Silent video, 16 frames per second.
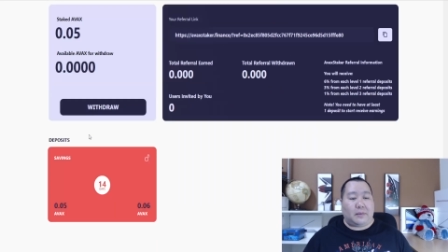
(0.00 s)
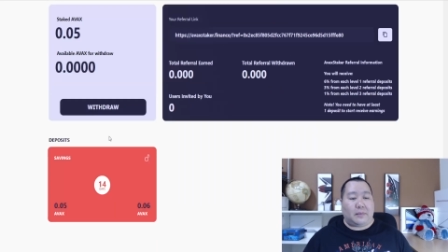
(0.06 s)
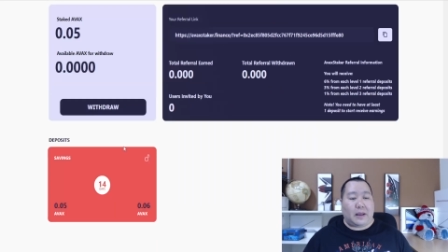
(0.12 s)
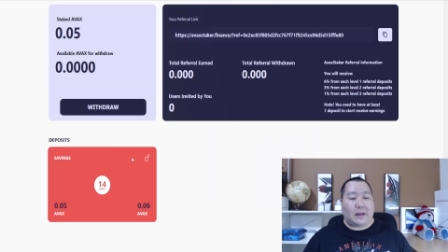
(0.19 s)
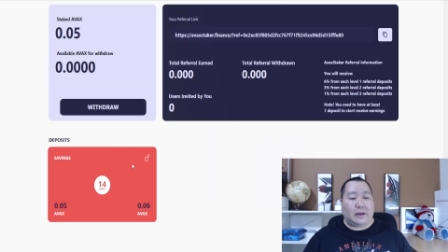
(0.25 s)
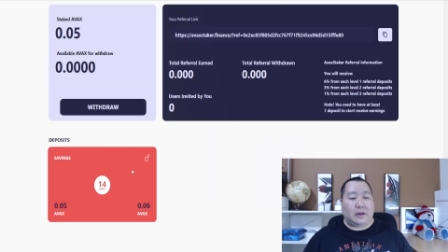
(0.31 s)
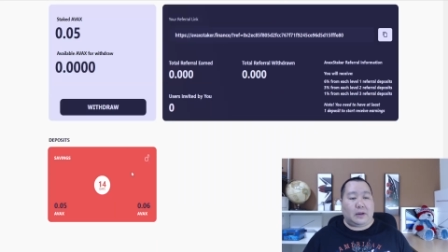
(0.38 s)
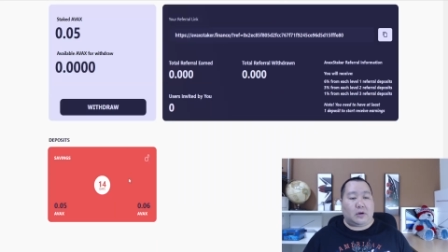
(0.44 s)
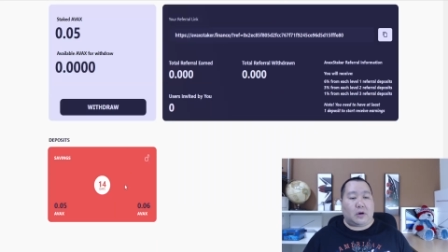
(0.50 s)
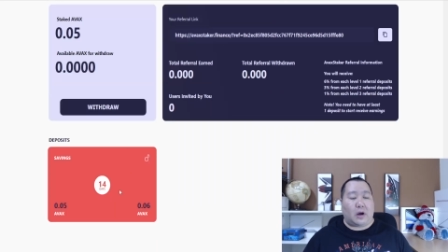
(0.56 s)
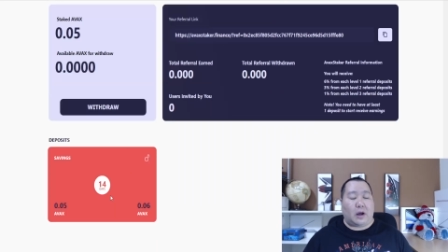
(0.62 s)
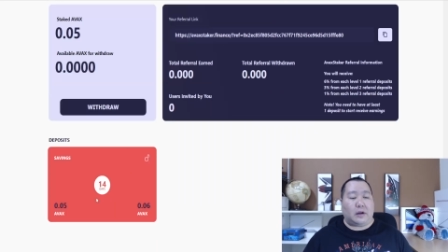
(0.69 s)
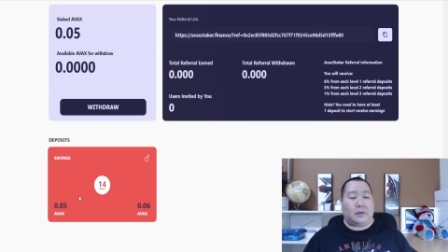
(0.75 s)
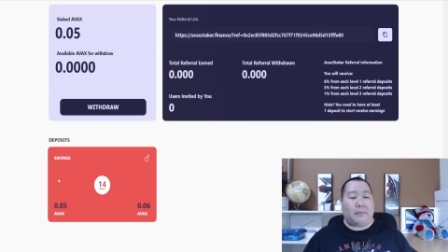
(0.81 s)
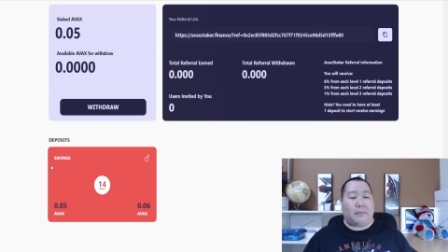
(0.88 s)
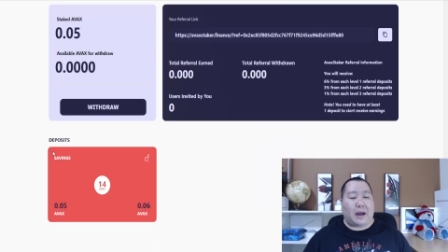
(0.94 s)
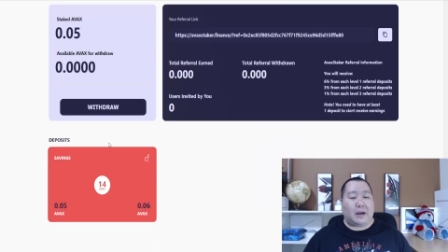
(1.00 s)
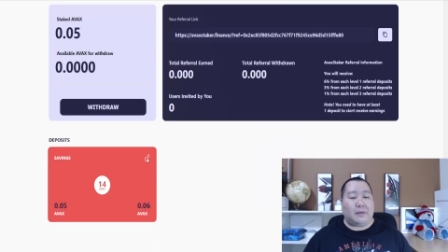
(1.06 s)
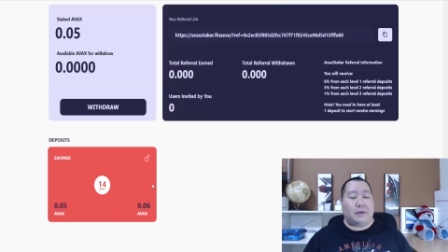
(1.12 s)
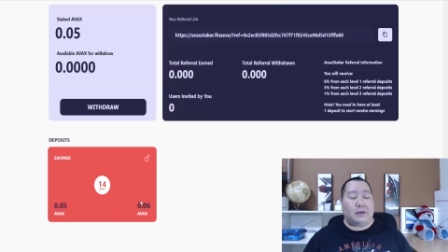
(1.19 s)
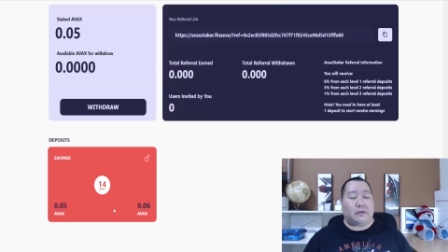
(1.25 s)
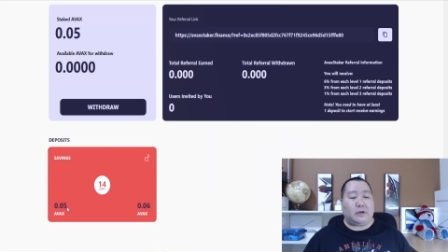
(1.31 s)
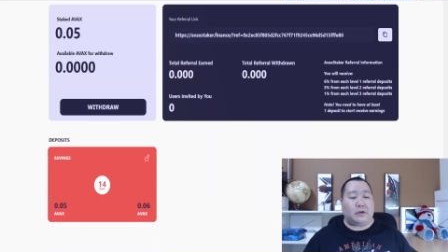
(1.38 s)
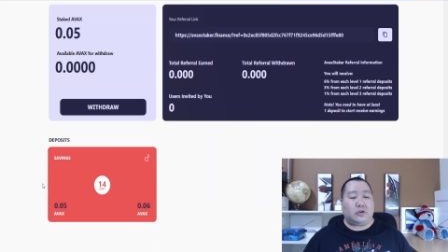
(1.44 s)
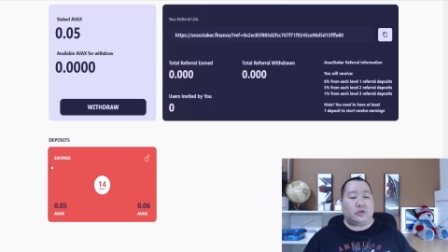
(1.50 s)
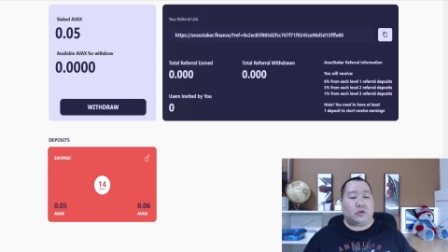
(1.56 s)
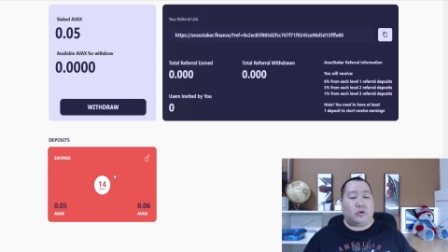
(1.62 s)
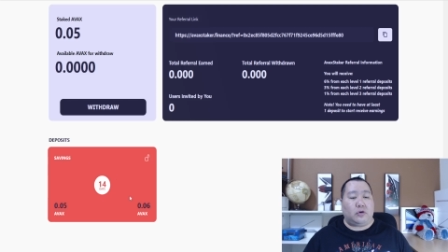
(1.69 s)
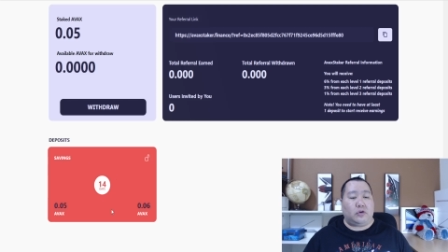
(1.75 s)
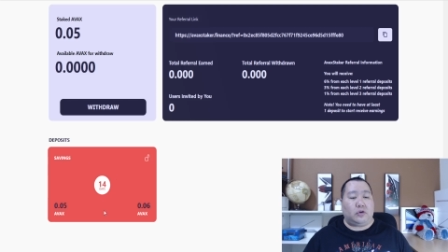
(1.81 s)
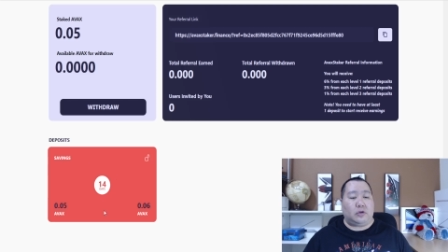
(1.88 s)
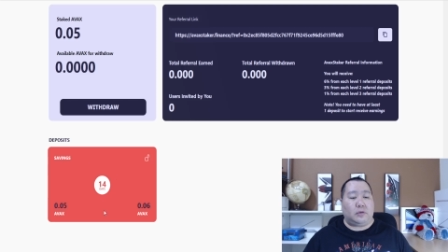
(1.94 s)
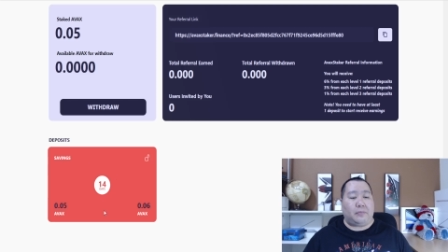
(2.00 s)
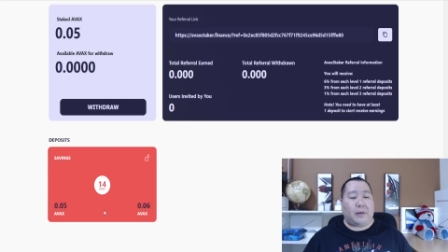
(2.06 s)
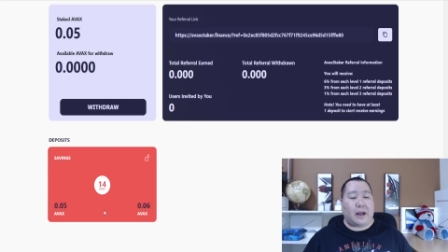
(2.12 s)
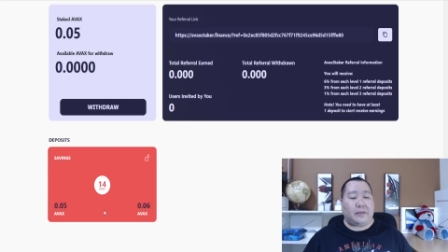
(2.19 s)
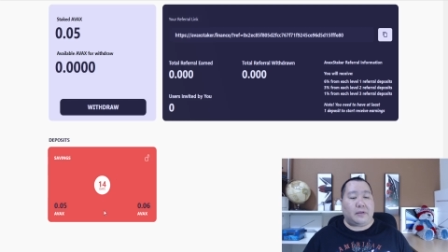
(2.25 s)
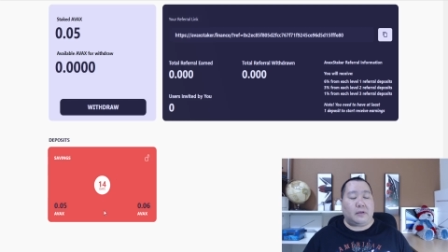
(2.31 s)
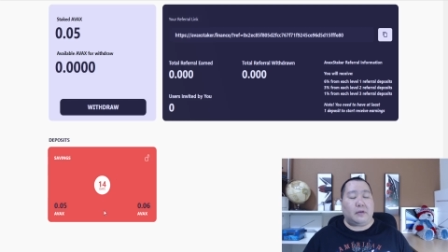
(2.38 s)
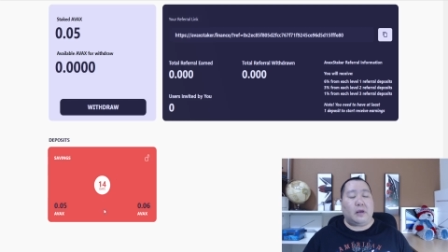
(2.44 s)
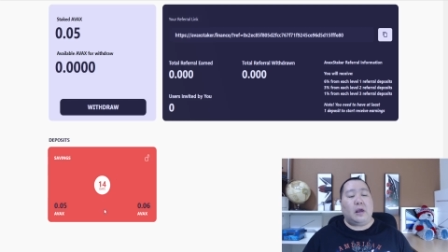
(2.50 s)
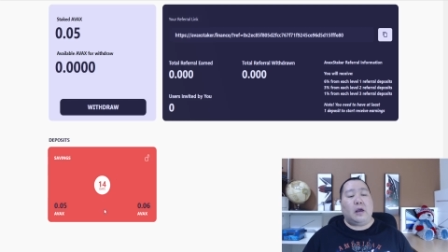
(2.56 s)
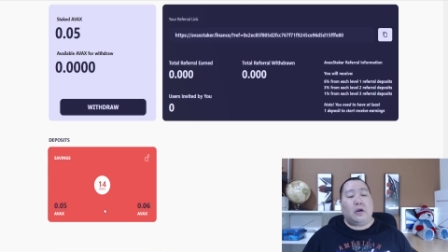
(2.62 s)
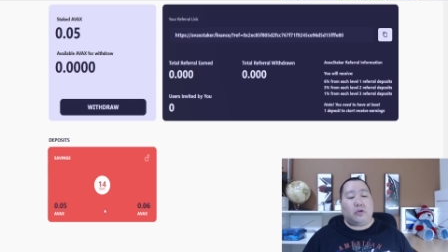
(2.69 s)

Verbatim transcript: And here on the bottom, it's going to show you your deposit.